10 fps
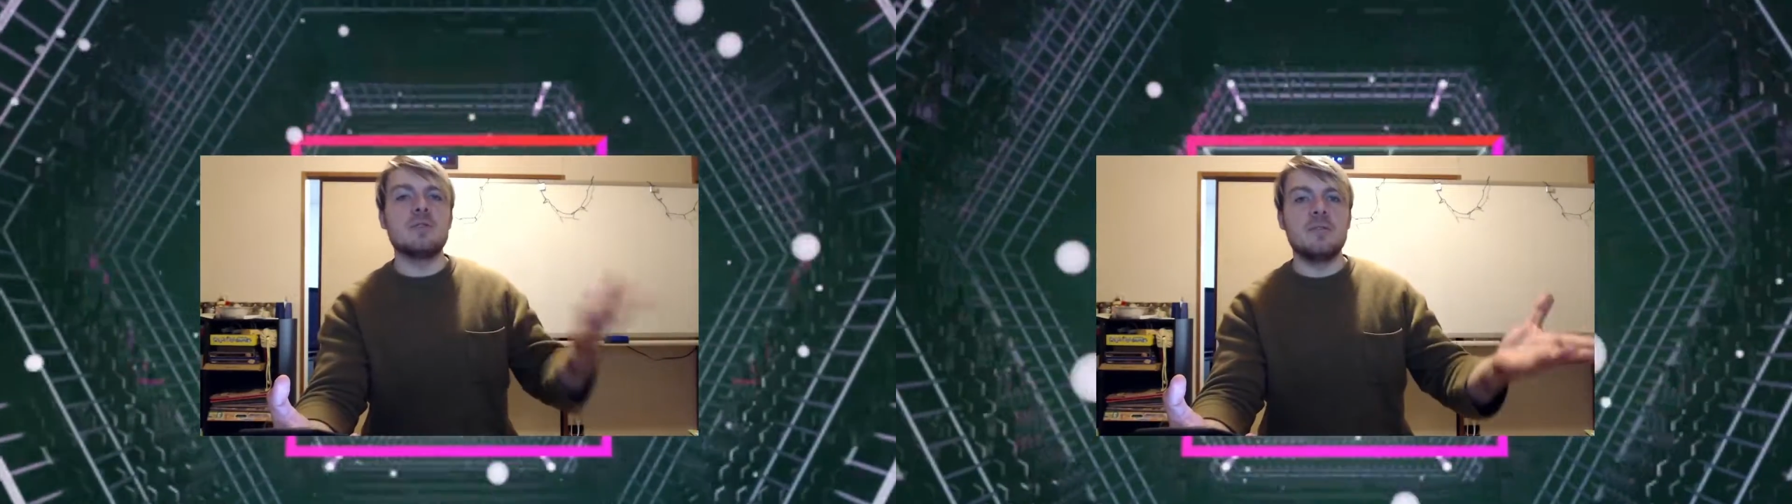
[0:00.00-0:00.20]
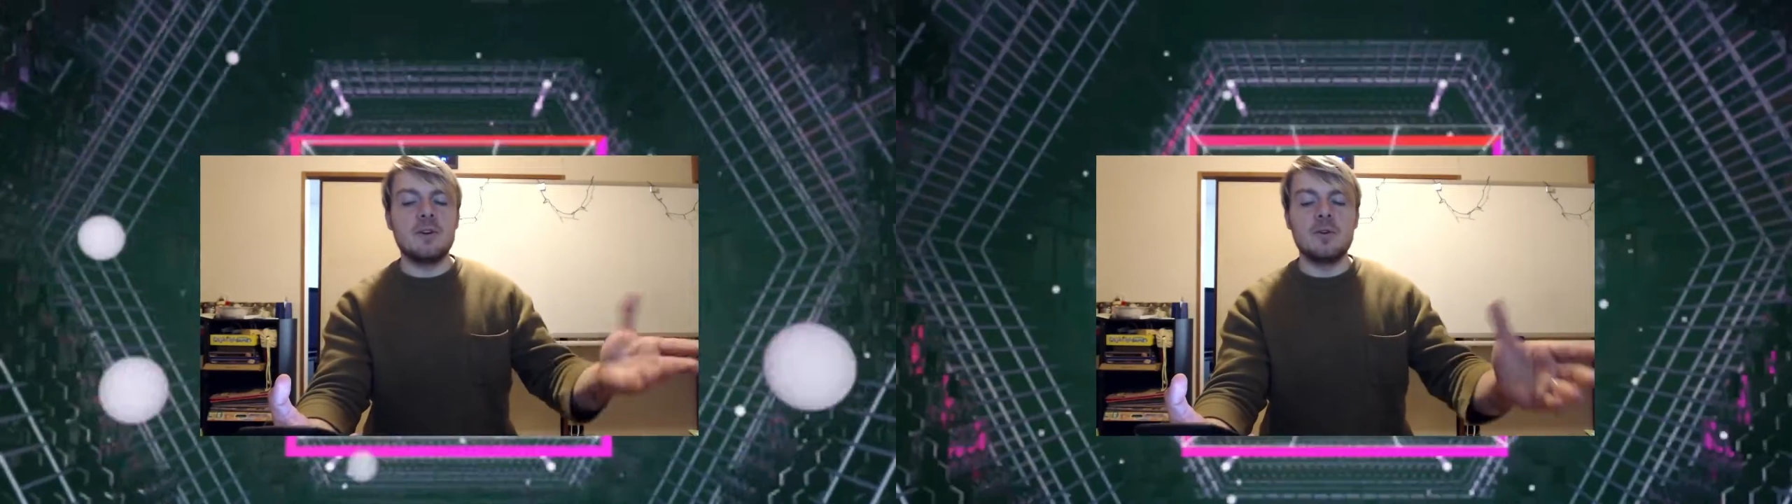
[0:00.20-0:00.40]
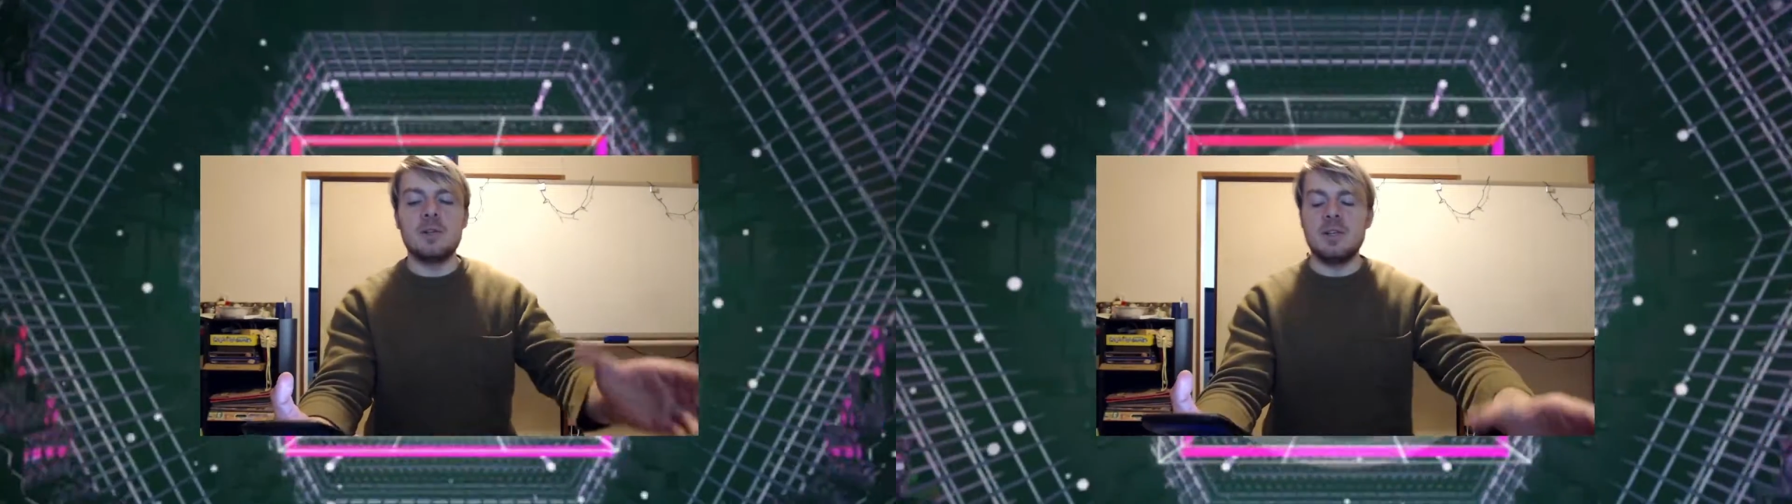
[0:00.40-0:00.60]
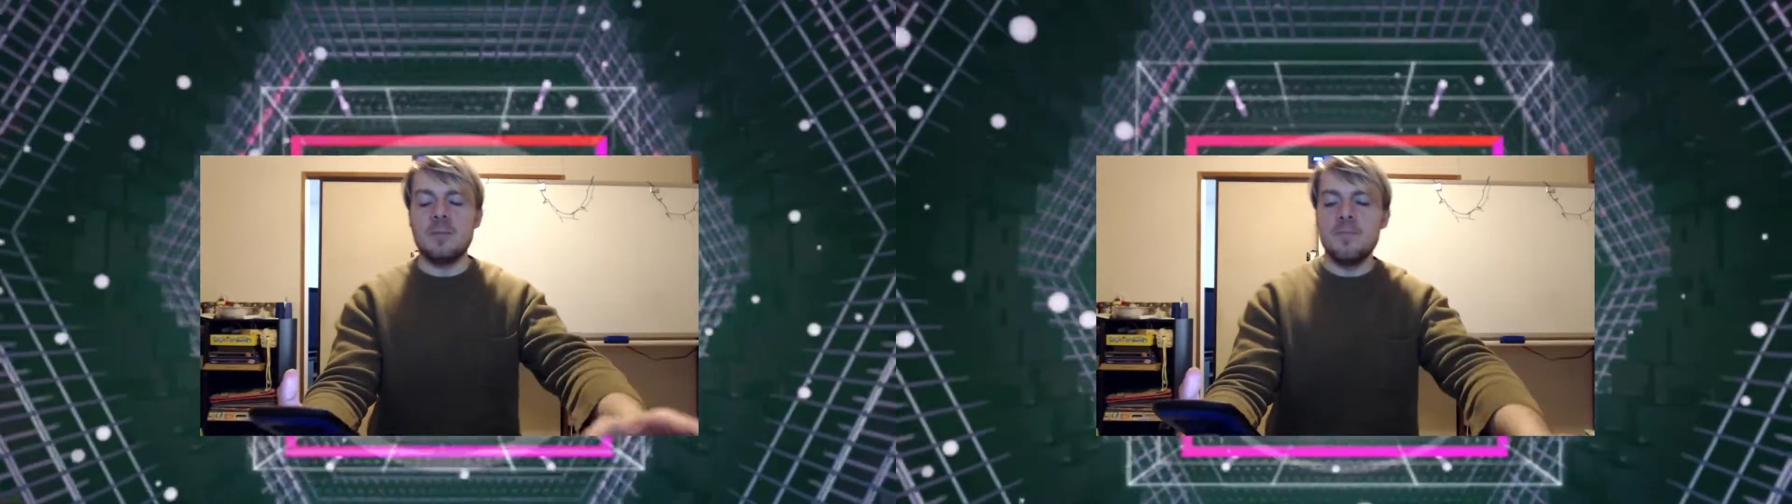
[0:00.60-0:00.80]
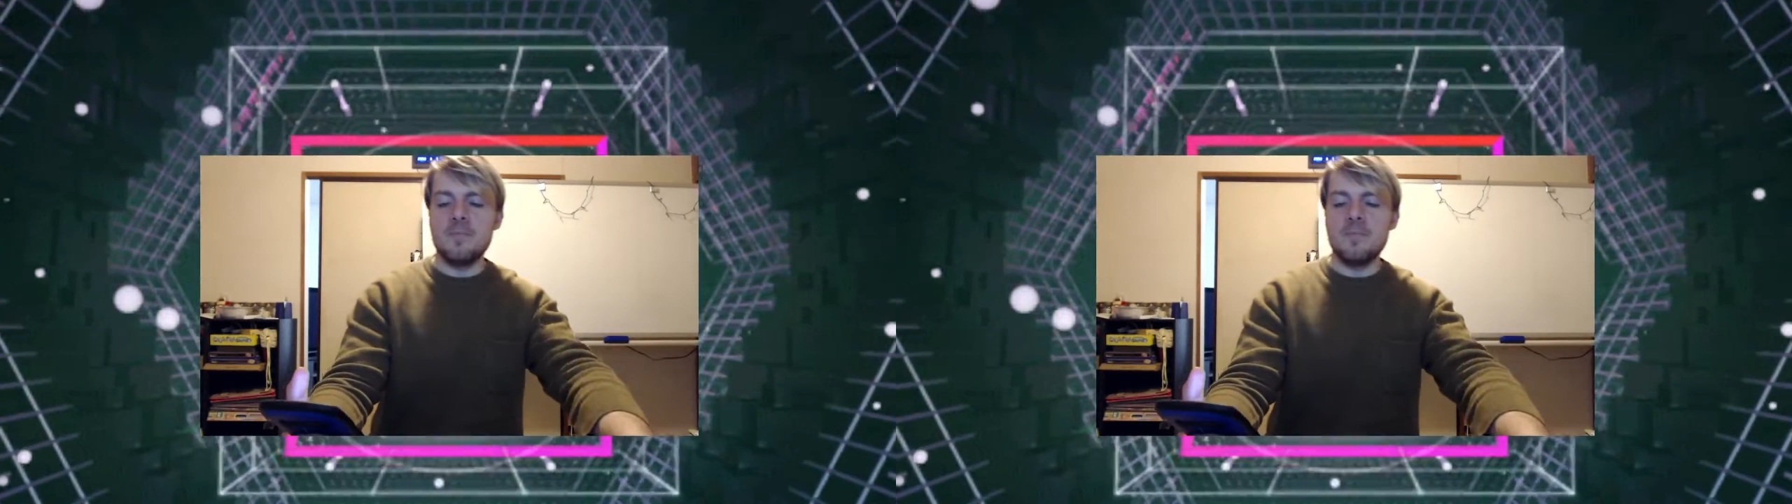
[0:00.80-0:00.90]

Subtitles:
difficulty.